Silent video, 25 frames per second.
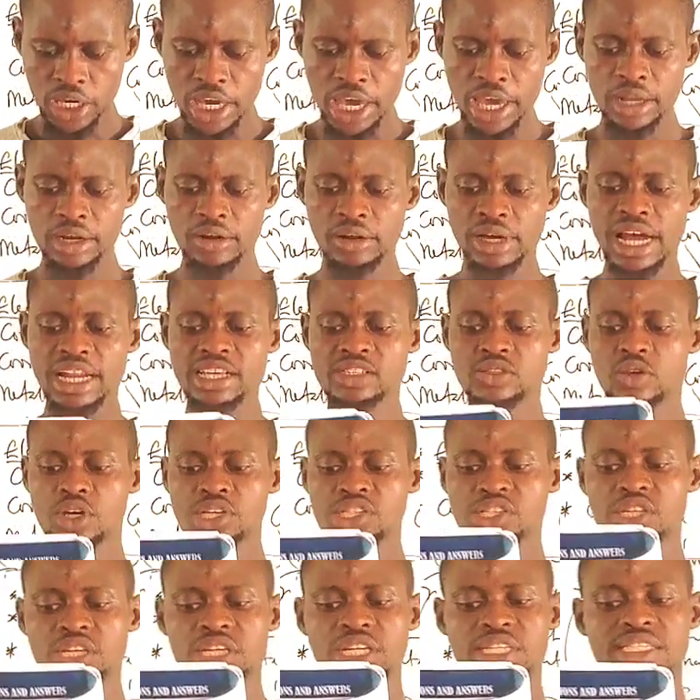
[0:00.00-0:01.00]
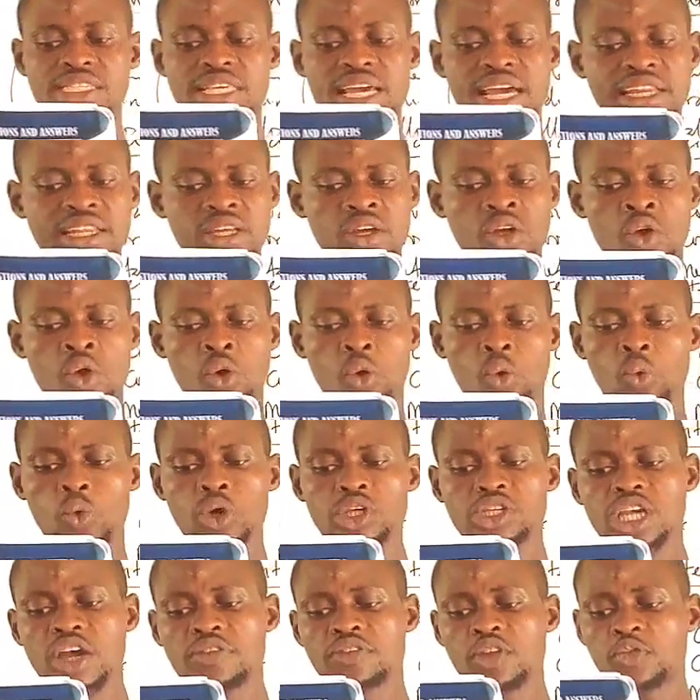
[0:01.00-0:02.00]
at this question. It said,
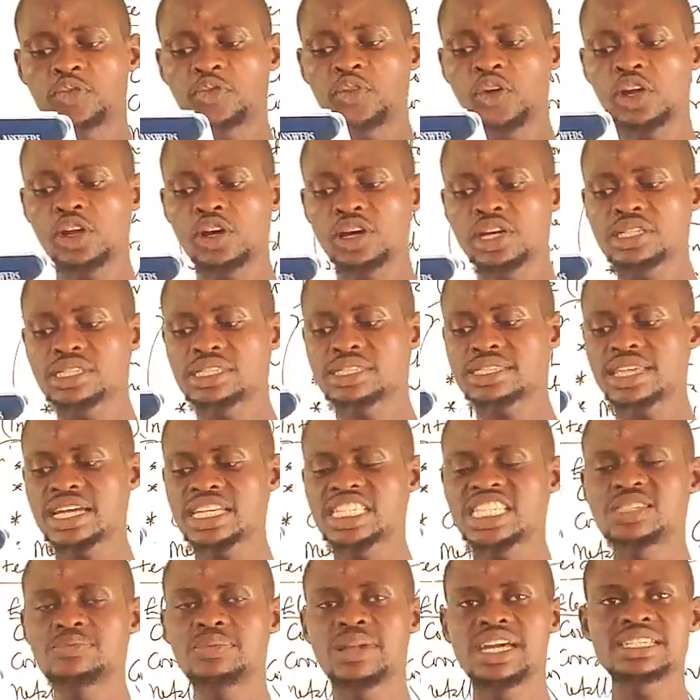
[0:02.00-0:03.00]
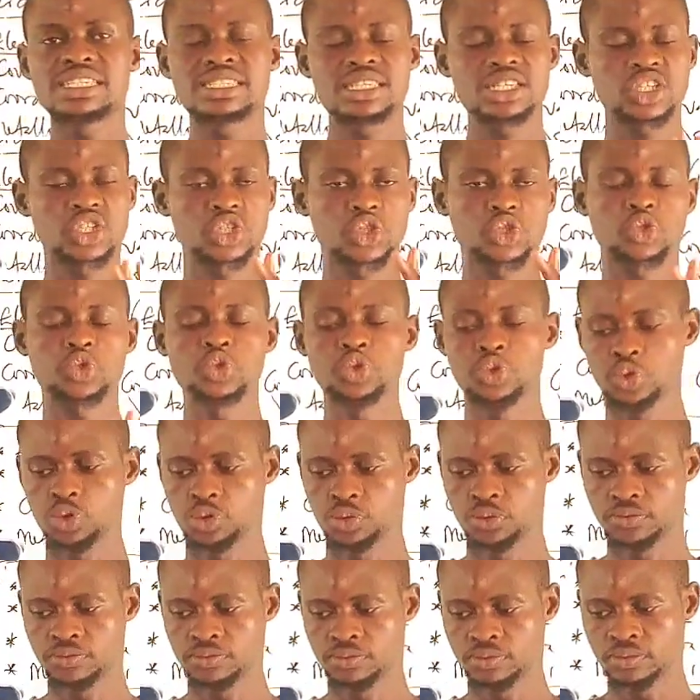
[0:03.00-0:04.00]
which of the following statements is
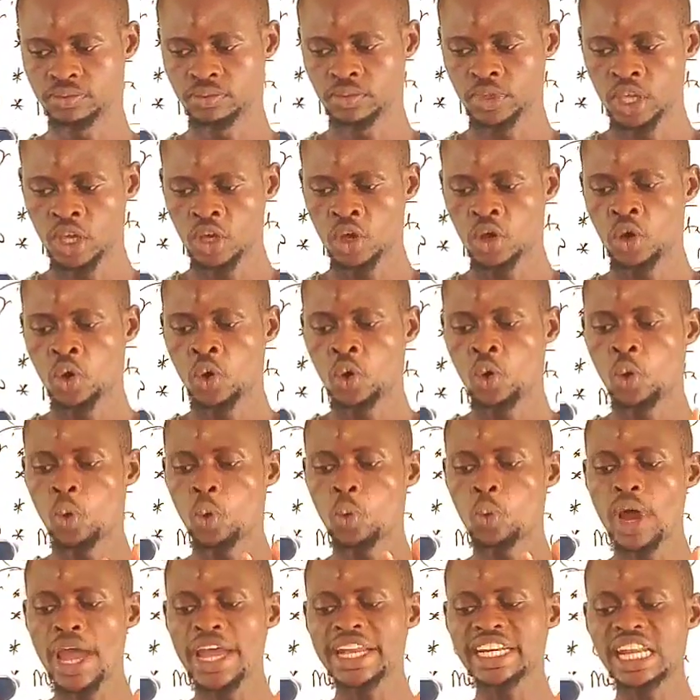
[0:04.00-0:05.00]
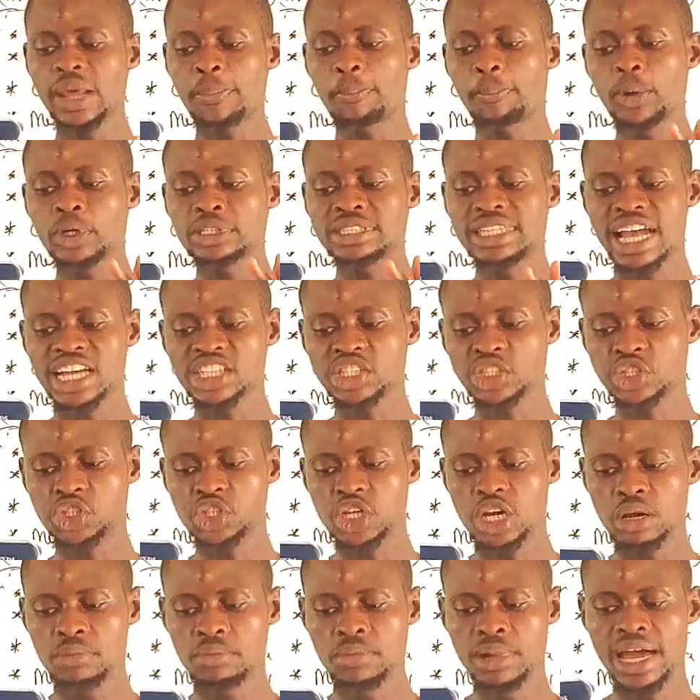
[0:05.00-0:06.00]
true? When the
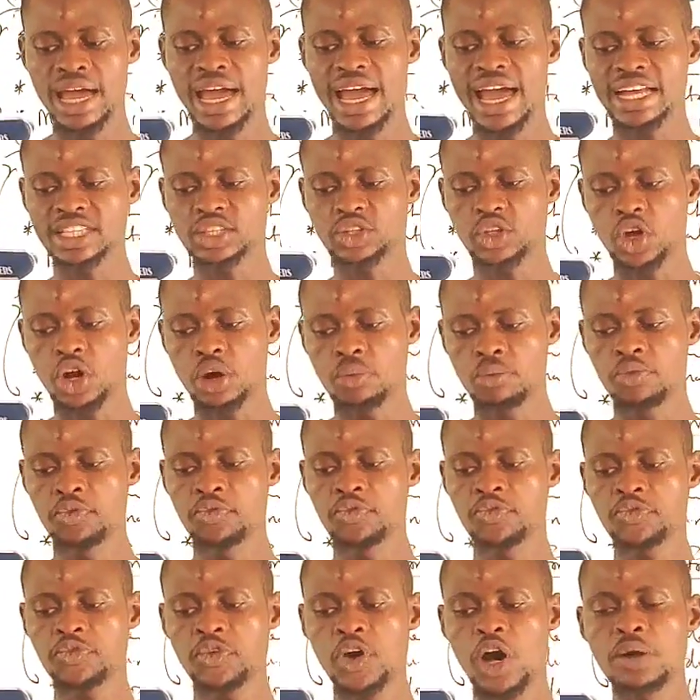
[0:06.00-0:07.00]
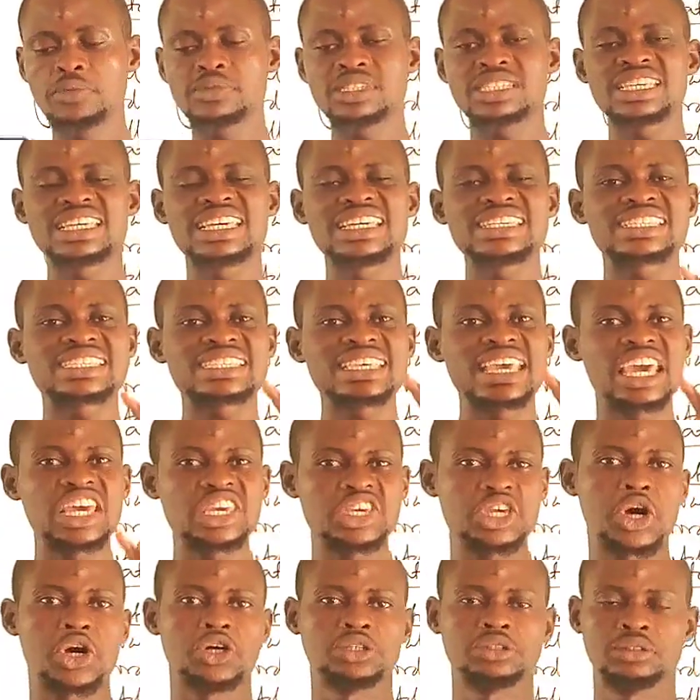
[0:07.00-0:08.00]
potassium atom forms
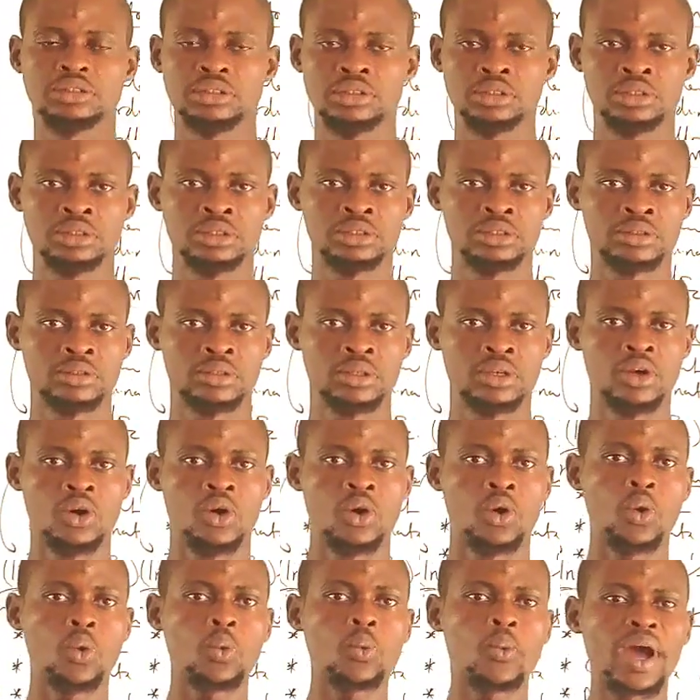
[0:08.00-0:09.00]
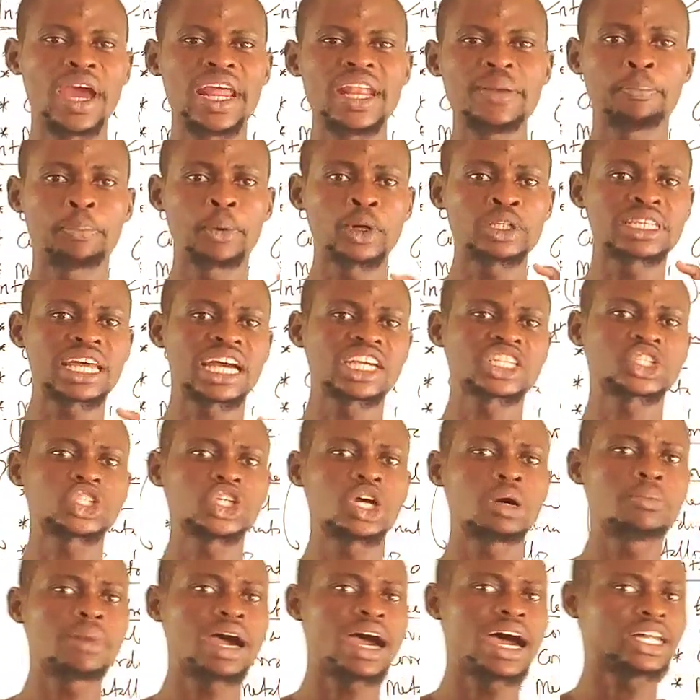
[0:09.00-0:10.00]
its ion. When
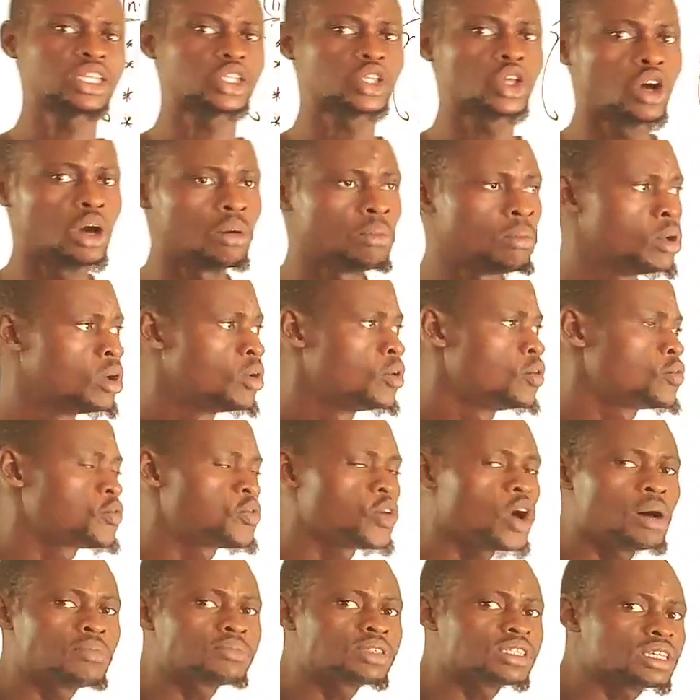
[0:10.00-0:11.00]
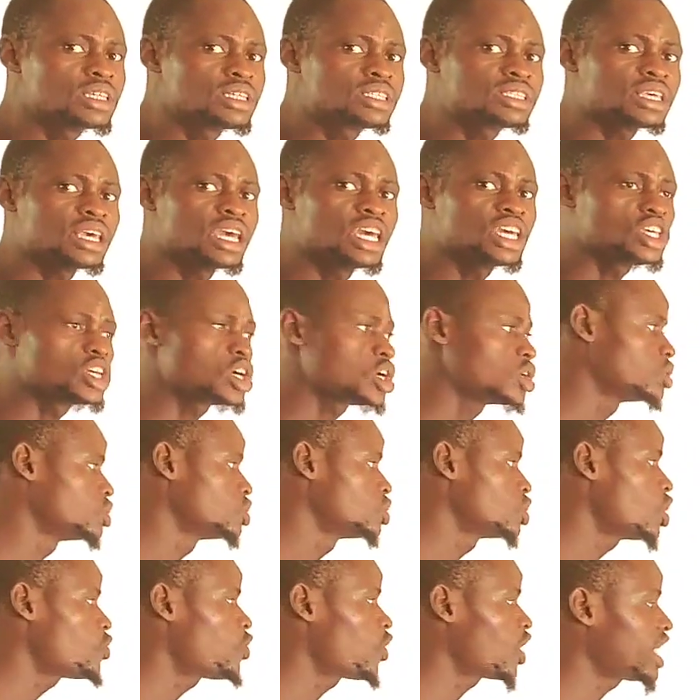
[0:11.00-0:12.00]
potassium atom forms its
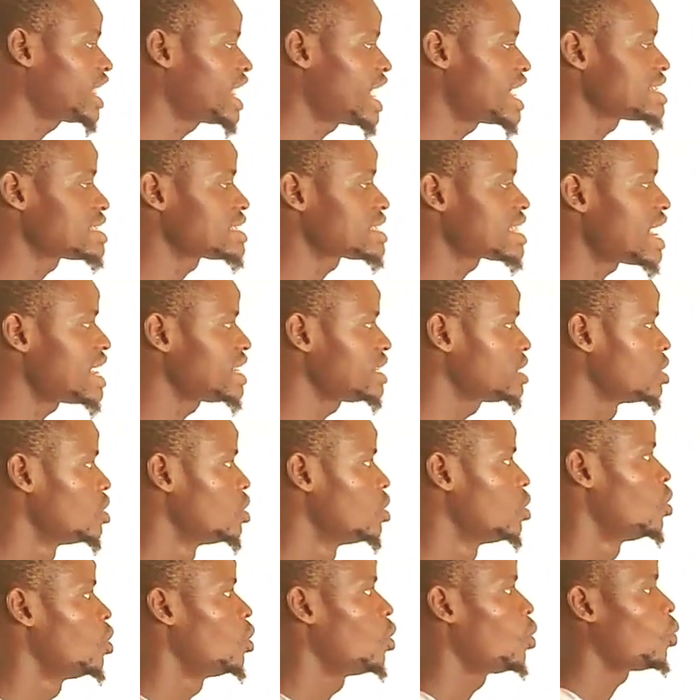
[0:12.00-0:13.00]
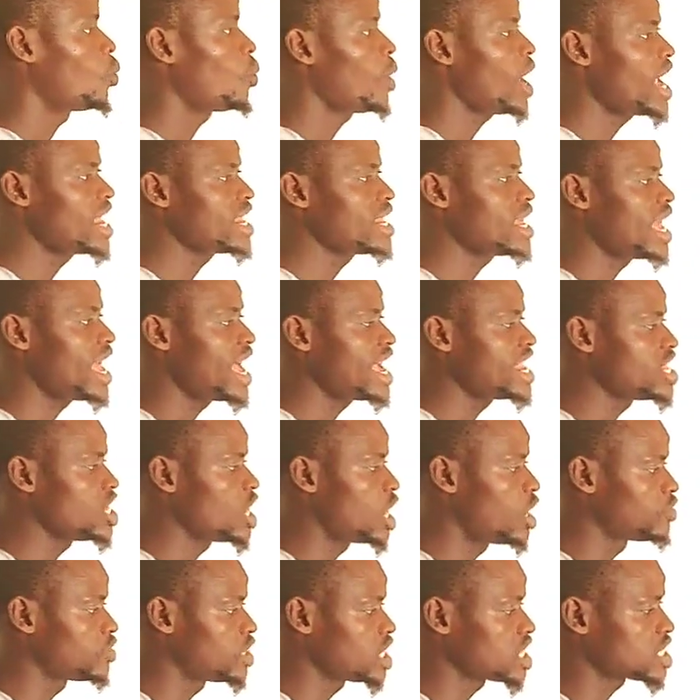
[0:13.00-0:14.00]
ion. Don't forget that I said, when any
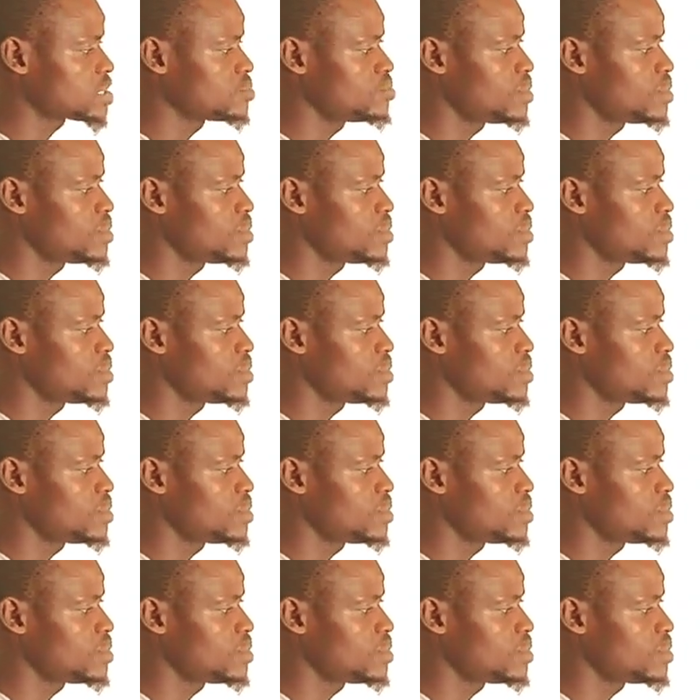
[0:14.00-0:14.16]
of these